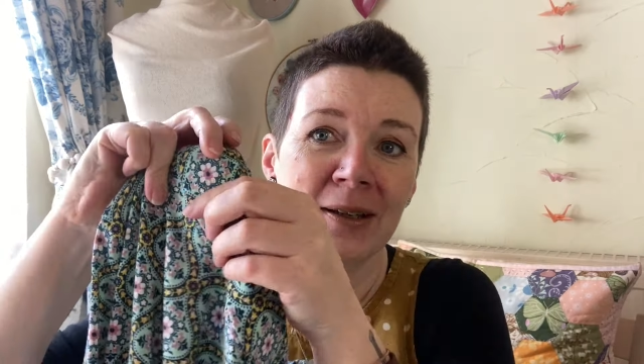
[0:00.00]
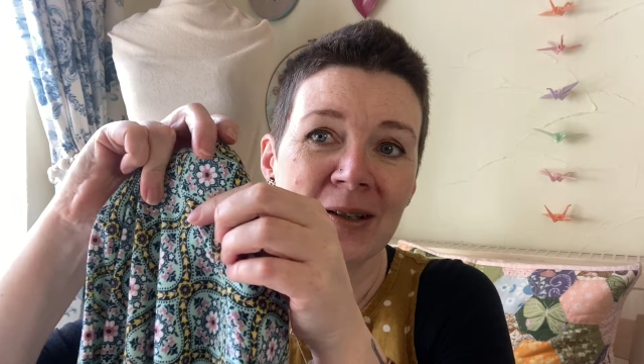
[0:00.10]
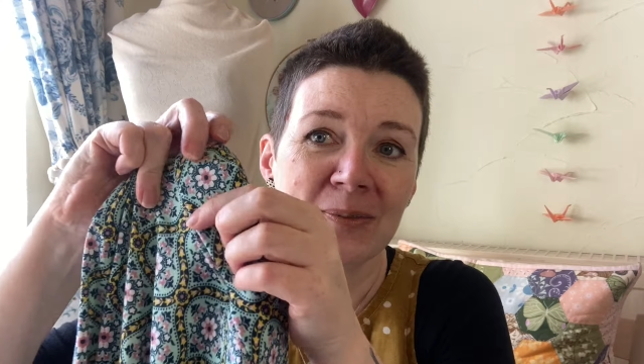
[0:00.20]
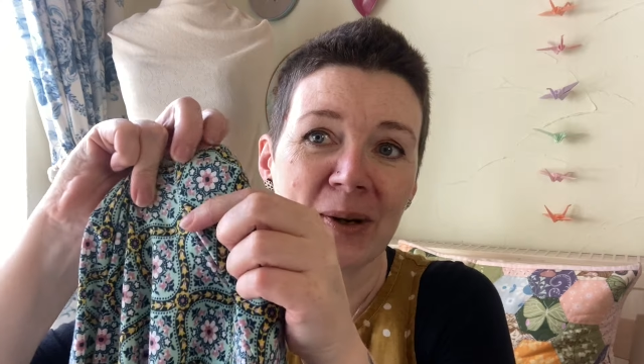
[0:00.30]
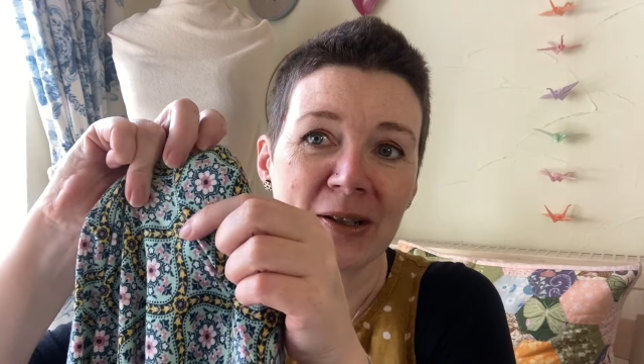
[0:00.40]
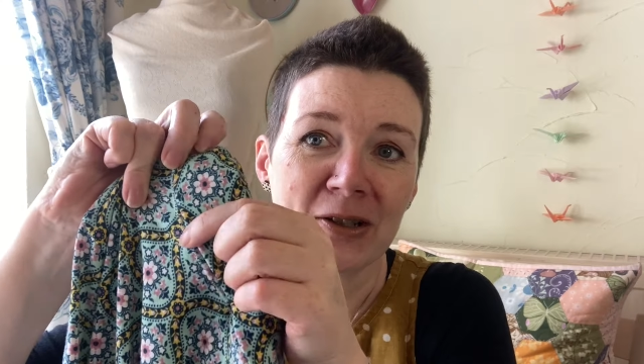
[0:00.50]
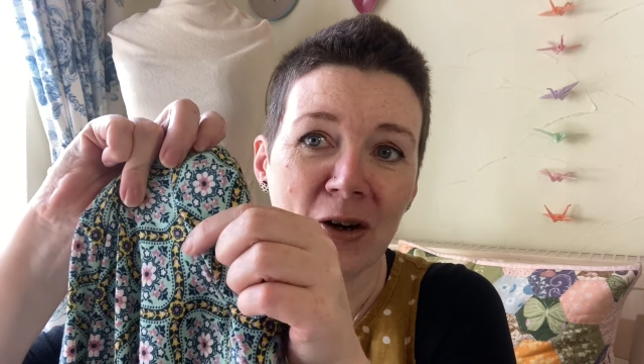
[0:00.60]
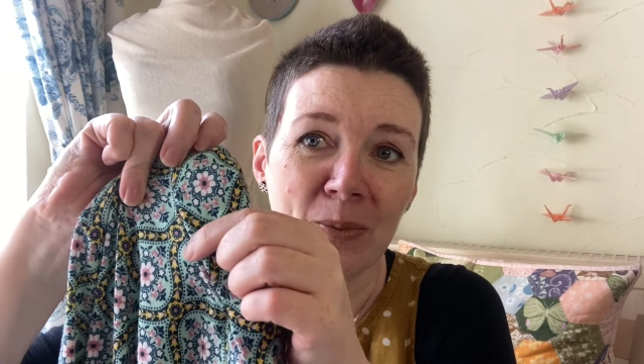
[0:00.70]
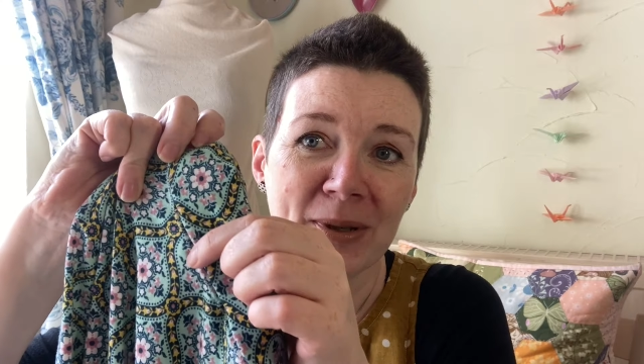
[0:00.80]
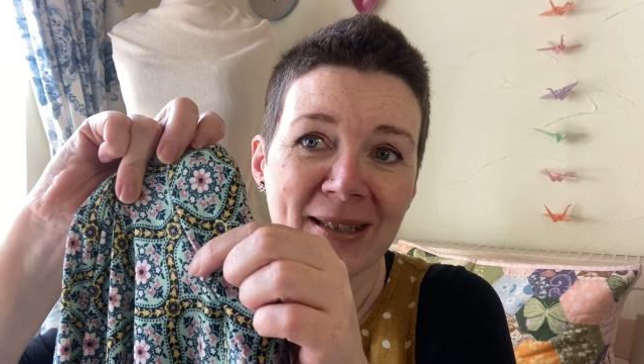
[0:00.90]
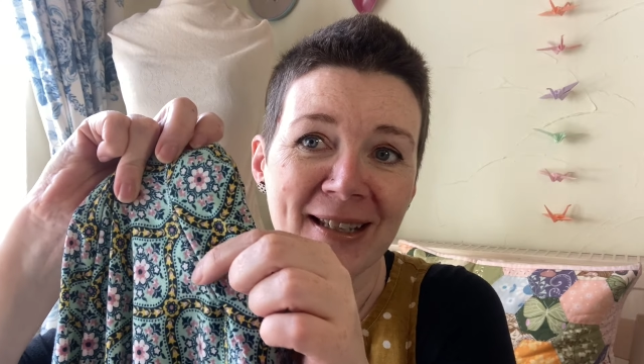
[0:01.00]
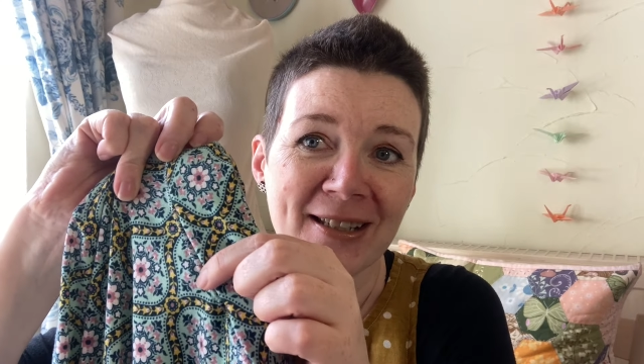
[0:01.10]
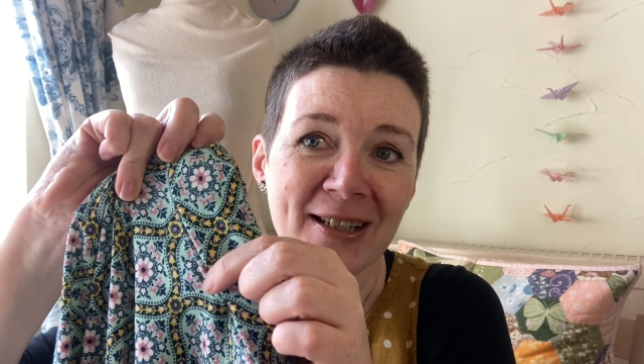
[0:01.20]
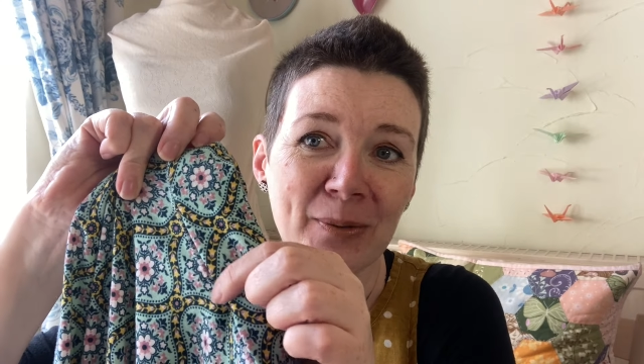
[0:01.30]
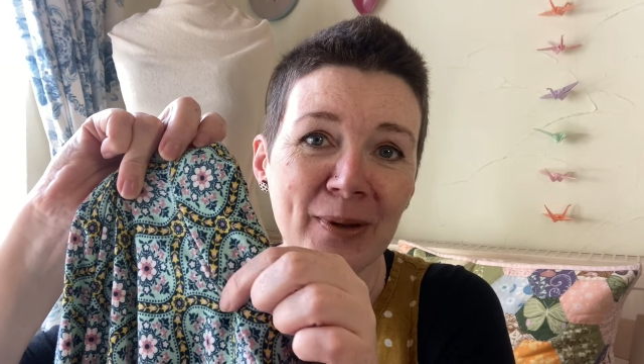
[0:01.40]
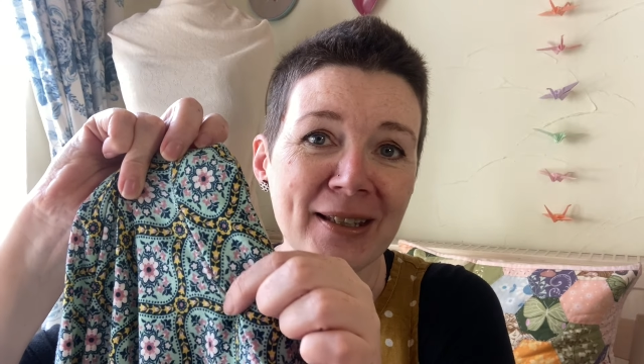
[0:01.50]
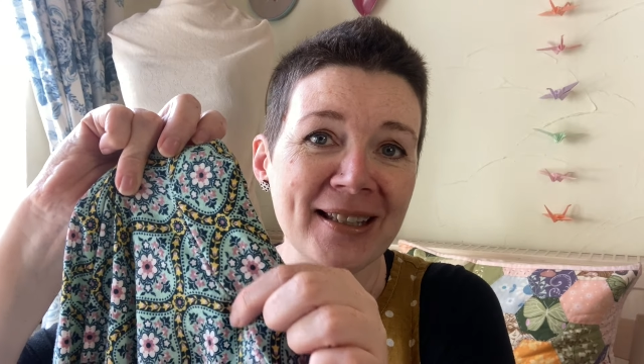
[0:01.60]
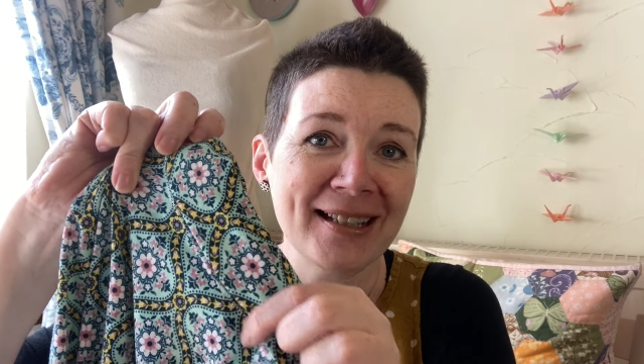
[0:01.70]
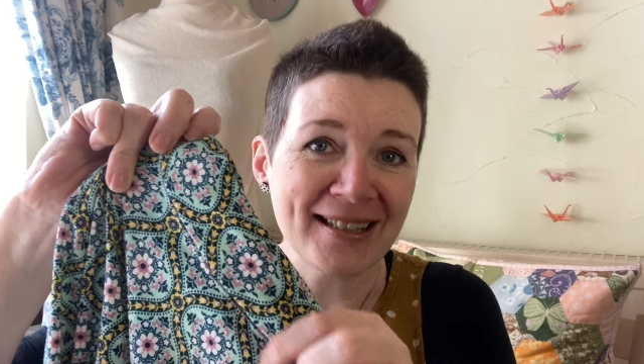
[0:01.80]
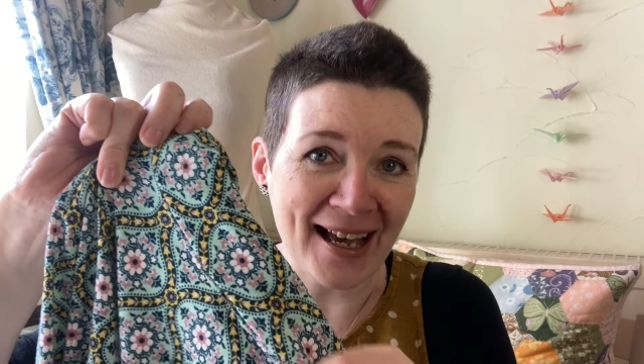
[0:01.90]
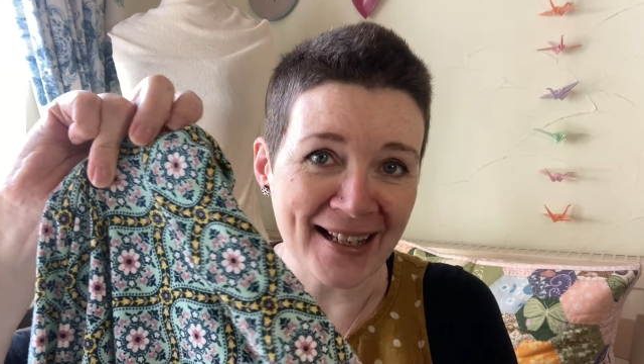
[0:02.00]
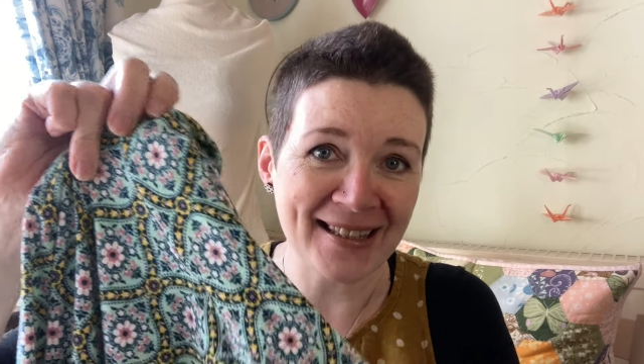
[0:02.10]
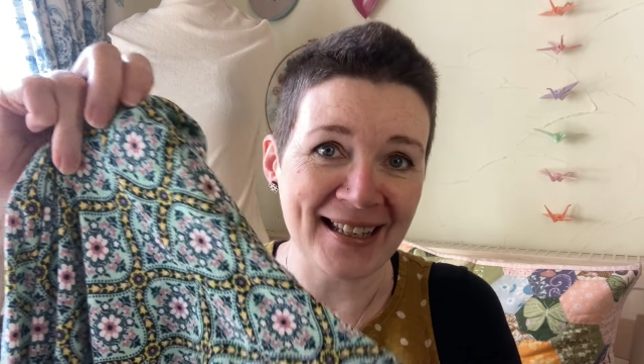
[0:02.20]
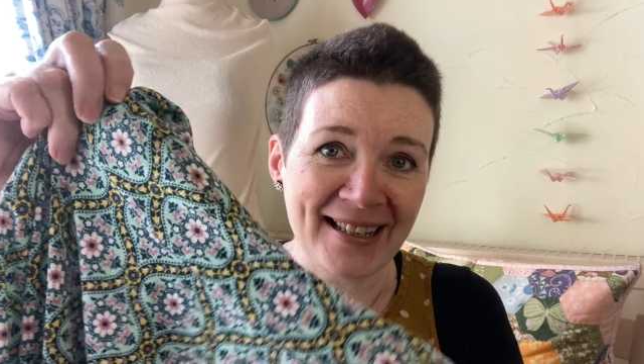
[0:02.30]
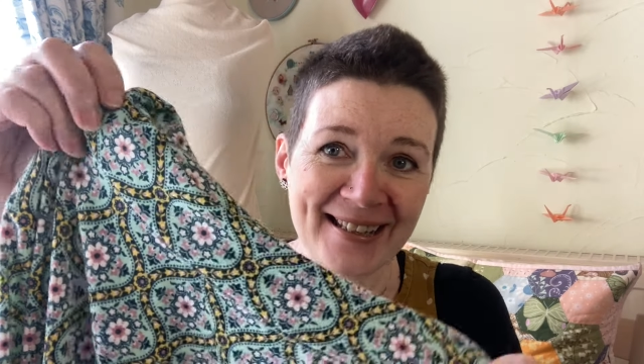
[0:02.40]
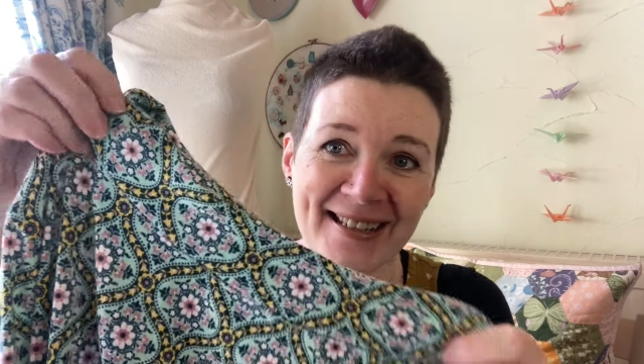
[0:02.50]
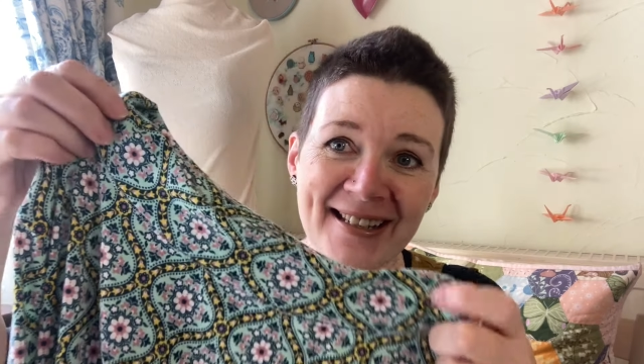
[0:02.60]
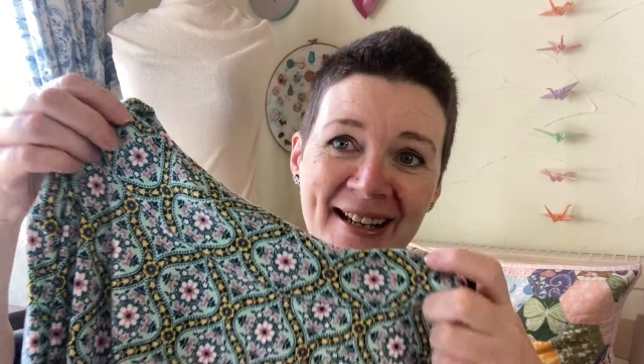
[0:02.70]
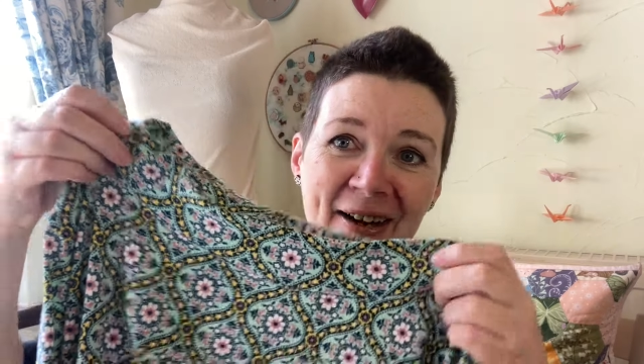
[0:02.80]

by top stitching with a zigzag stitch